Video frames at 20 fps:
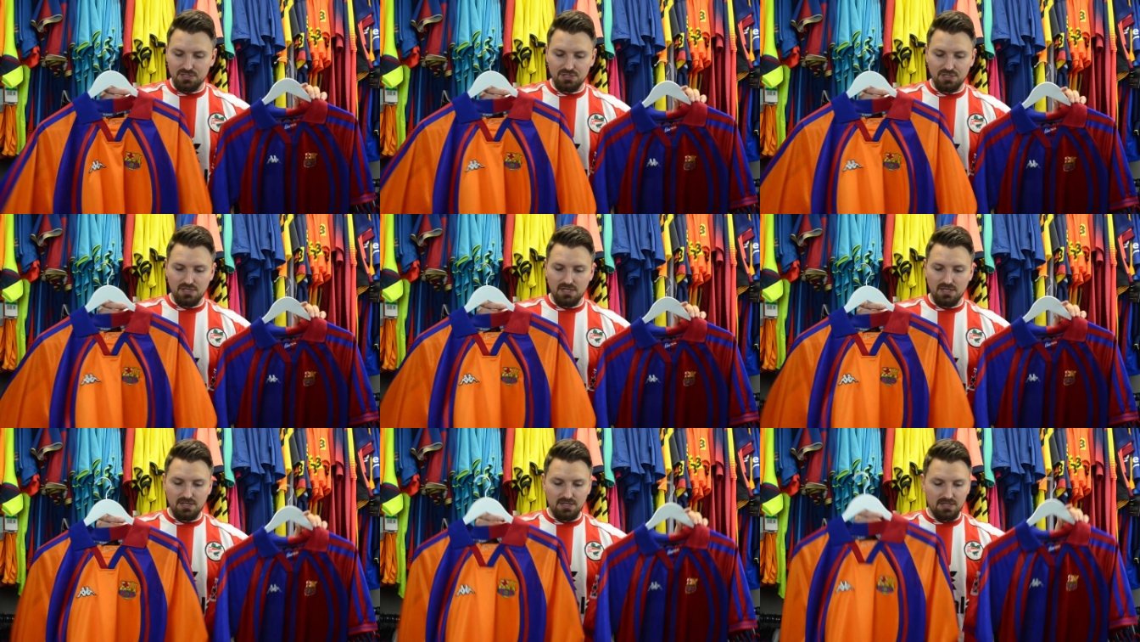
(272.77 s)

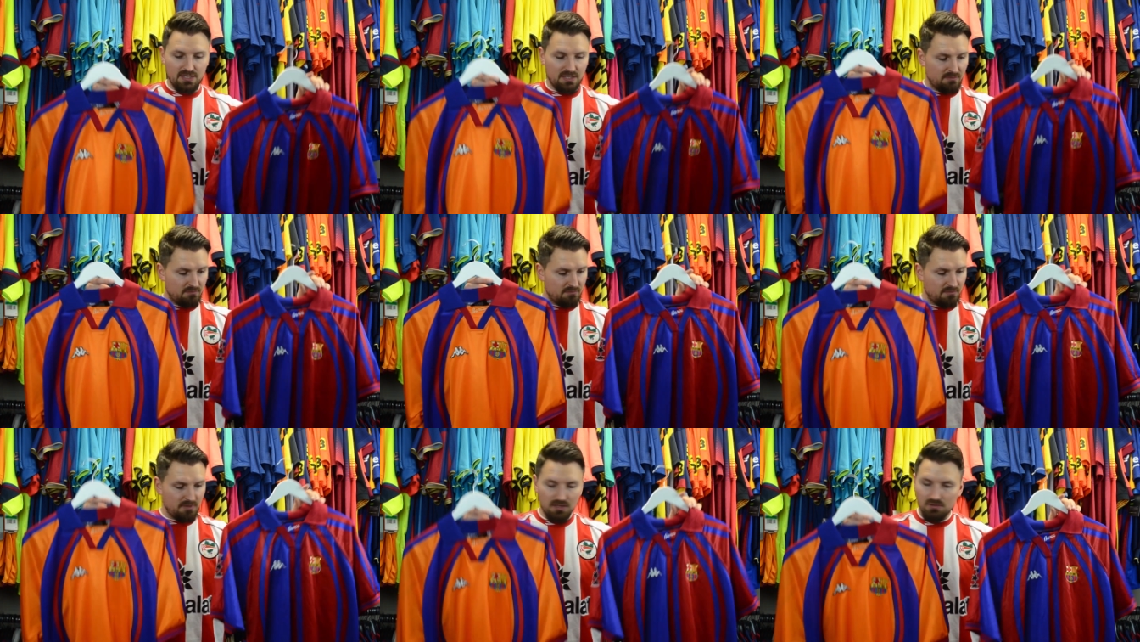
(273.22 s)
shirt. You
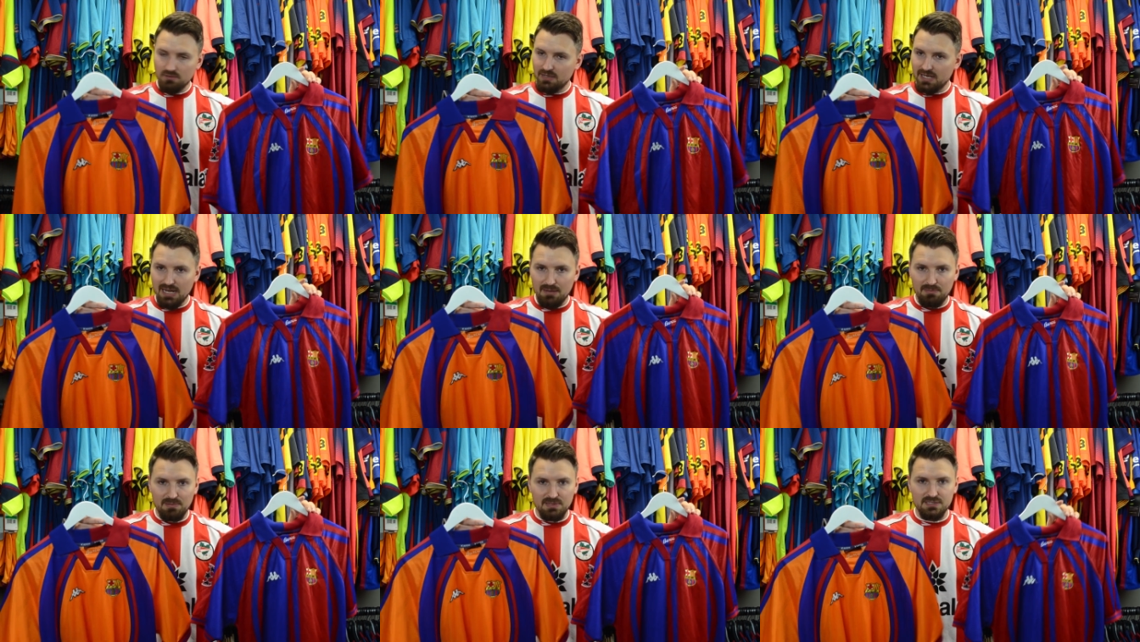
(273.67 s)
know, no
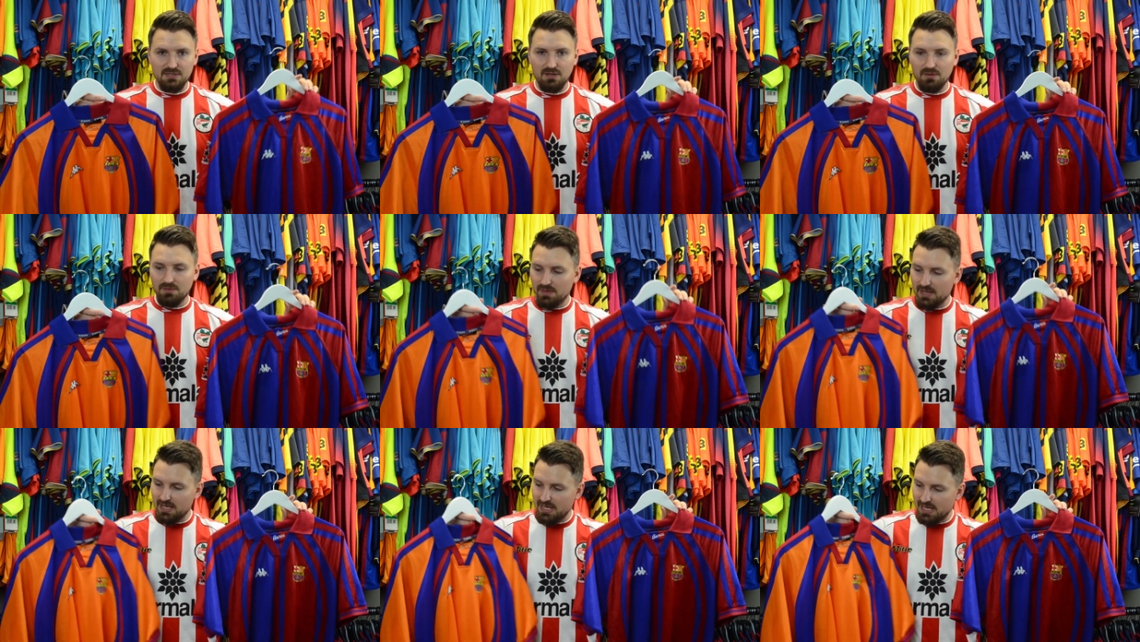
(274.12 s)
Kappas
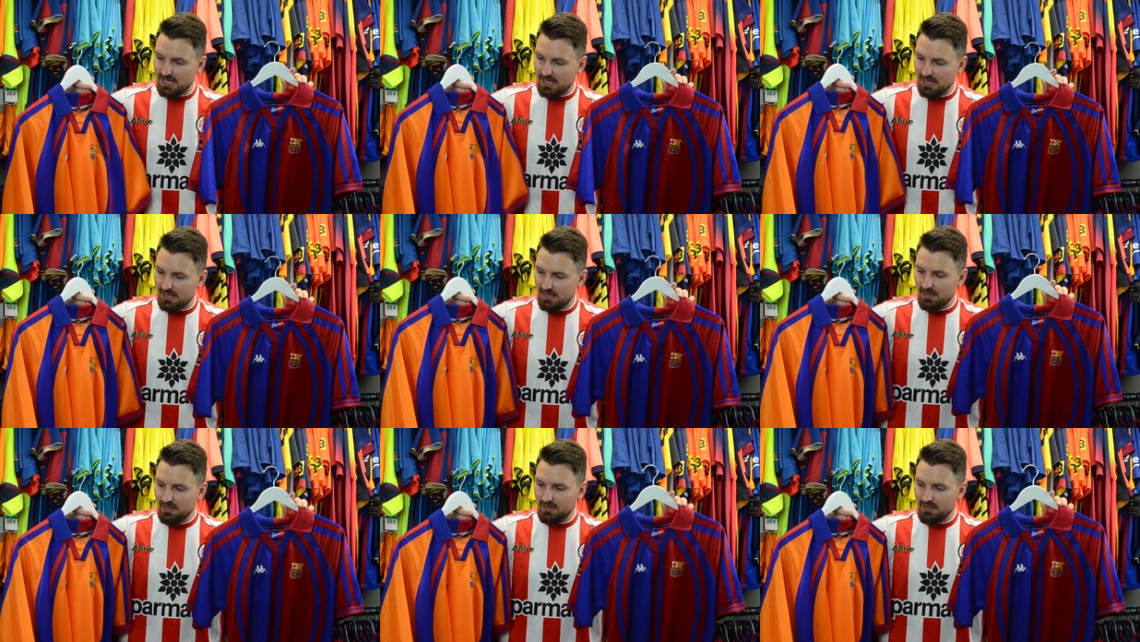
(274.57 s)
on there.